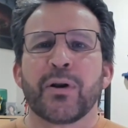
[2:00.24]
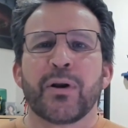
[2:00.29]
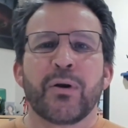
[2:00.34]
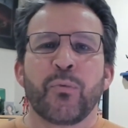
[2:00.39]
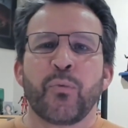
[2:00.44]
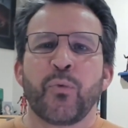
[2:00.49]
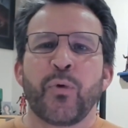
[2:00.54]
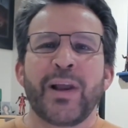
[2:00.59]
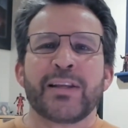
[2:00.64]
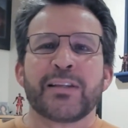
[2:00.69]

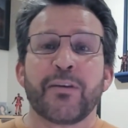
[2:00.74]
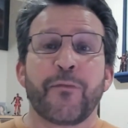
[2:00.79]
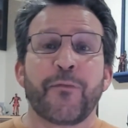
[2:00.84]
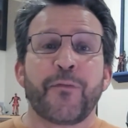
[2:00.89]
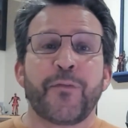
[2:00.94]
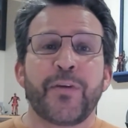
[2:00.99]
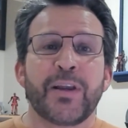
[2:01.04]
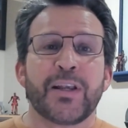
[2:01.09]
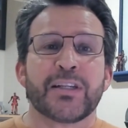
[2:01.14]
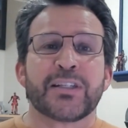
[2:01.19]
Raise a
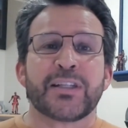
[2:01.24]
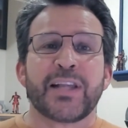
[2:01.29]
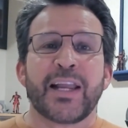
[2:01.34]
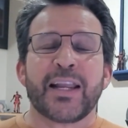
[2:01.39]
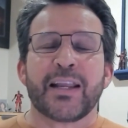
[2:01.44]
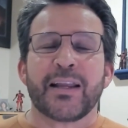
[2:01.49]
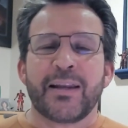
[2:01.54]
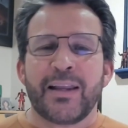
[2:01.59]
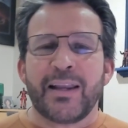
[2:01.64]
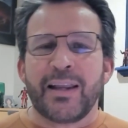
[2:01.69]
Fist,
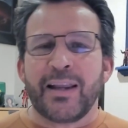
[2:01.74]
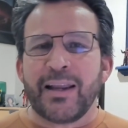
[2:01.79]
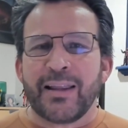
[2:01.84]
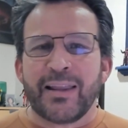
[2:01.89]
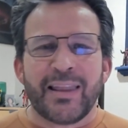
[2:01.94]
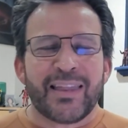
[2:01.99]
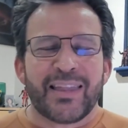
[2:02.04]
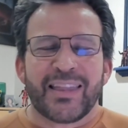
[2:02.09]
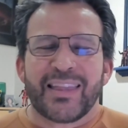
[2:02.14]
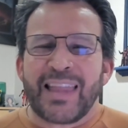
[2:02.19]
Take a Knee,
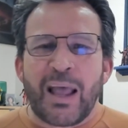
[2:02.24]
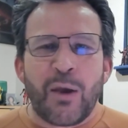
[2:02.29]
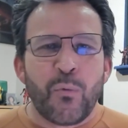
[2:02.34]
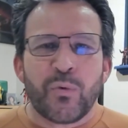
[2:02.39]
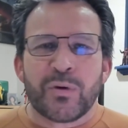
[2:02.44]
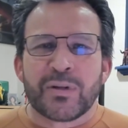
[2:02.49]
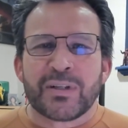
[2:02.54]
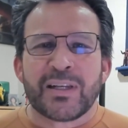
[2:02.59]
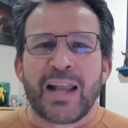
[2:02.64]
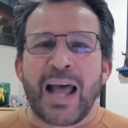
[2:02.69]
that
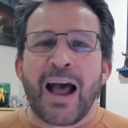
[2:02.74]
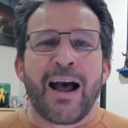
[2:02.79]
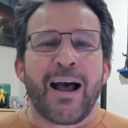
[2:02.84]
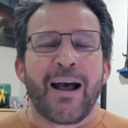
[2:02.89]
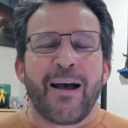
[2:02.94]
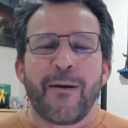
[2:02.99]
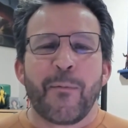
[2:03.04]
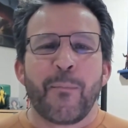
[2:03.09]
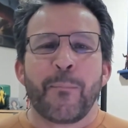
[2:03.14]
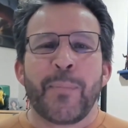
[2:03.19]
was not
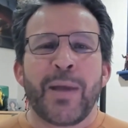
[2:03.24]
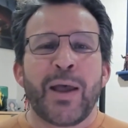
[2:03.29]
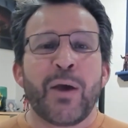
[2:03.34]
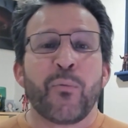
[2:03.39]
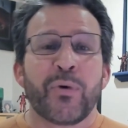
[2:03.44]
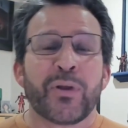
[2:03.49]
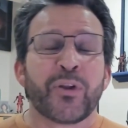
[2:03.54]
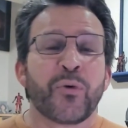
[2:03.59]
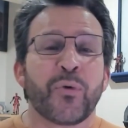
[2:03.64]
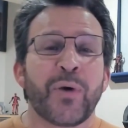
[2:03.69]
met
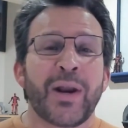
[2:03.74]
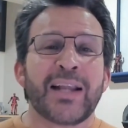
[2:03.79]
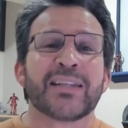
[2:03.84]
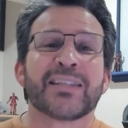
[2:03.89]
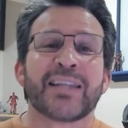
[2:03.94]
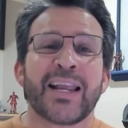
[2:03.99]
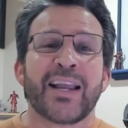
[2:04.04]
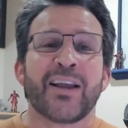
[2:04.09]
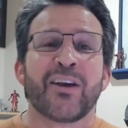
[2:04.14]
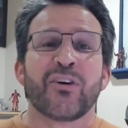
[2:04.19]
with great
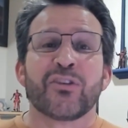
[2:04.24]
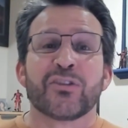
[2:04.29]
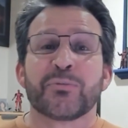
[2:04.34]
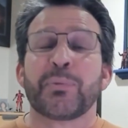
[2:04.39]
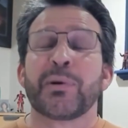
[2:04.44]
sales,